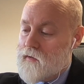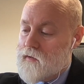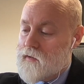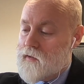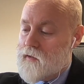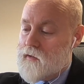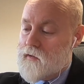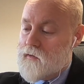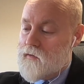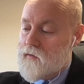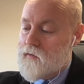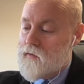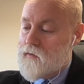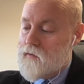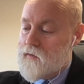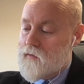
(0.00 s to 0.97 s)
10,
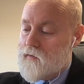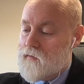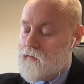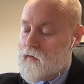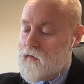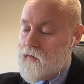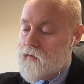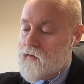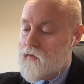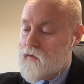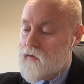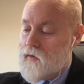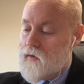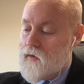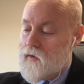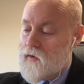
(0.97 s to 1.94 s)
11,
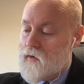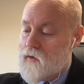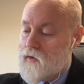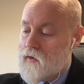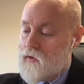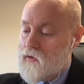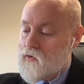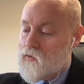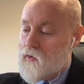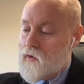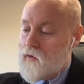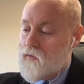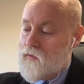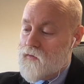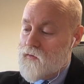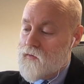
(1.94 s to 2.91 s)
and
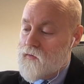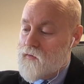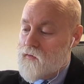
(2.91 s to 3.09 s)
12,